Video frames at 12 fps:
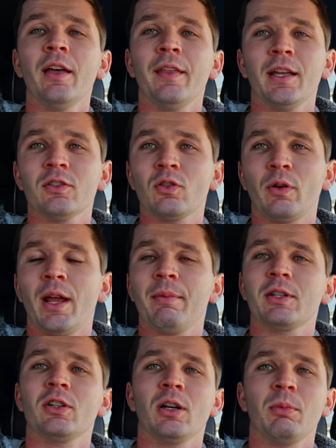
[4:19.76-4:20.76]
they had
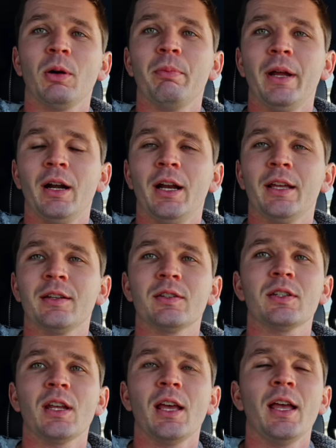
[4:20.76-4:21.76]
ceramic turbo
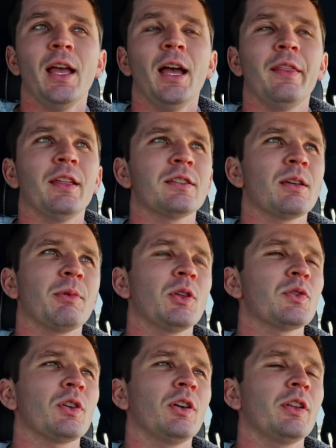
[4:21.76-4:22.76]
bearings, and then some of
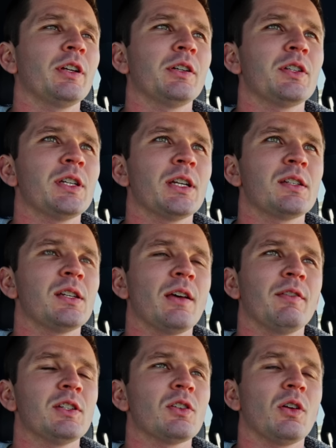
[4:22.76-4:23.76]
those earlier
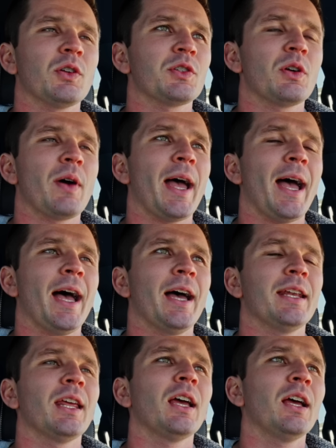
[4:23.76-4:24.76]
6.7s also
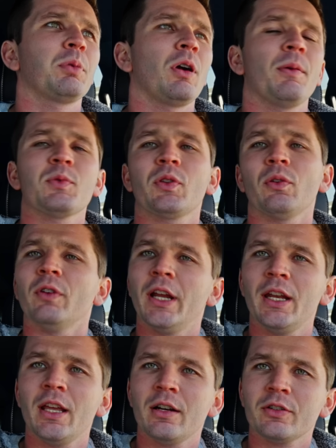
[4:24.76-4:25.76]
had problems with the
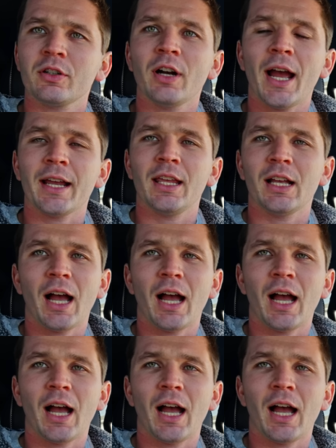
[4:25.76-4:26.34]
radiators cracking.